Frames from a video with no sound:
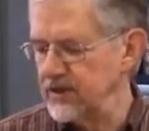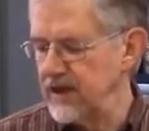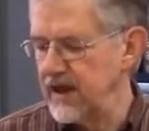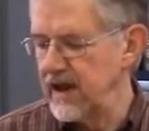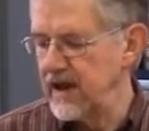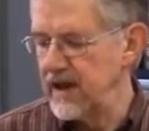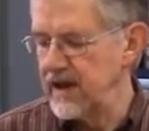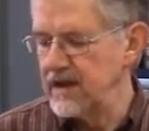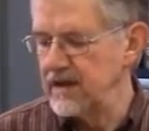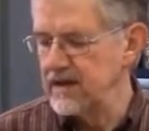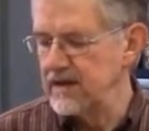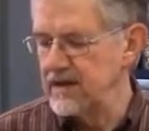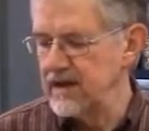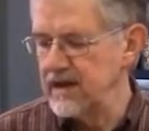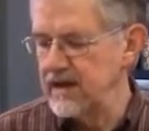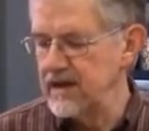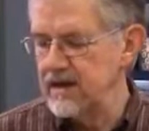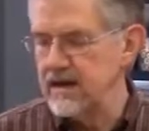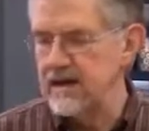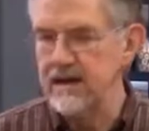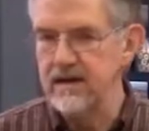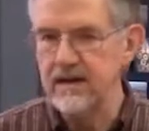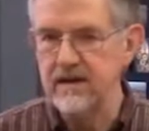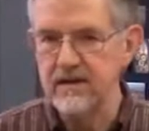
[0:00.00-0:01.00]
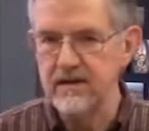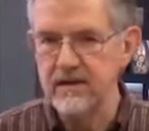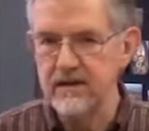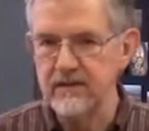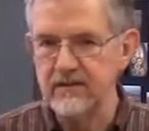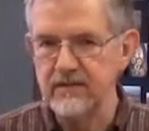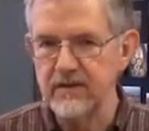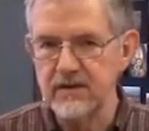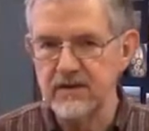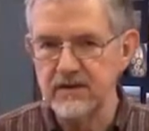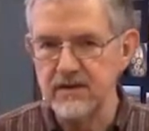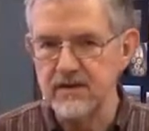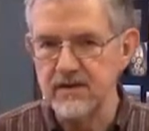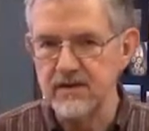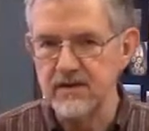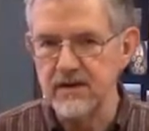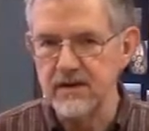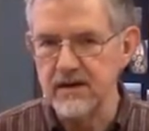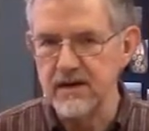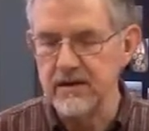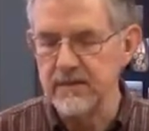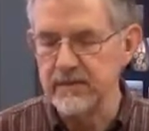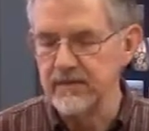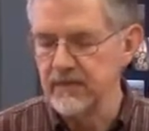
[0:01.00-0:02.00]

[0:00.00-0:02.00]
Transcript: Hand kneading if necessary.